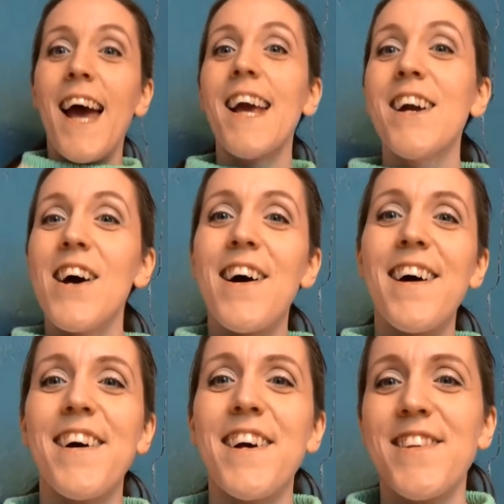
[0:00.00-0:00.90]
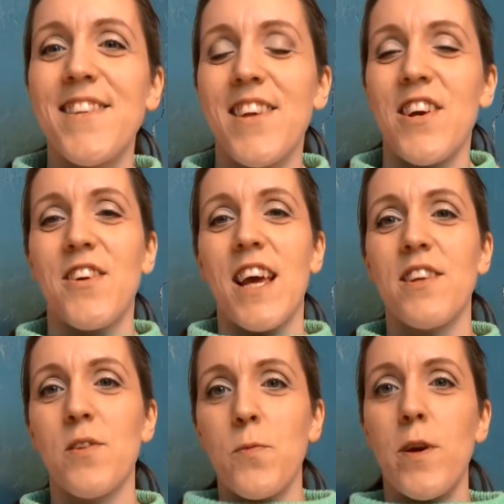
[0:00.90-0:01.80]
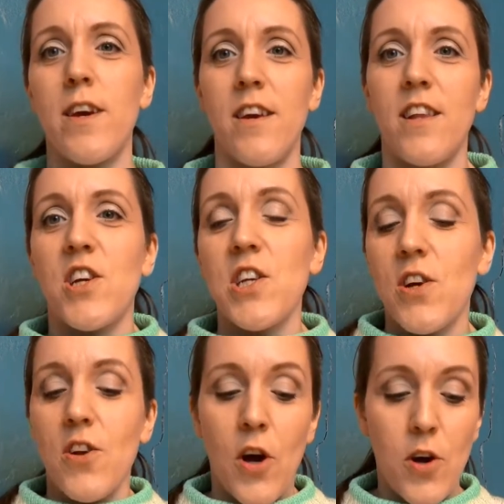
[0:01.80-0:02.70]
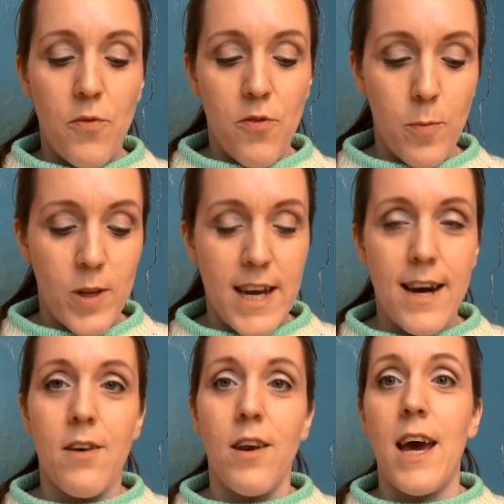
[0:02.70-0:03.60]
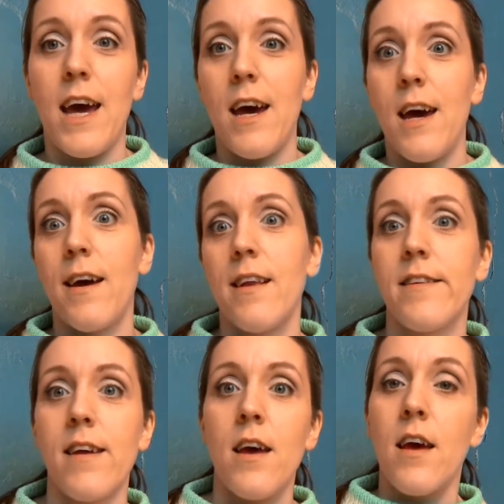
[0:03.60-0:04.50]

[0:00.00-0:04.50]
Hey guys! Okay, so we just got home from town and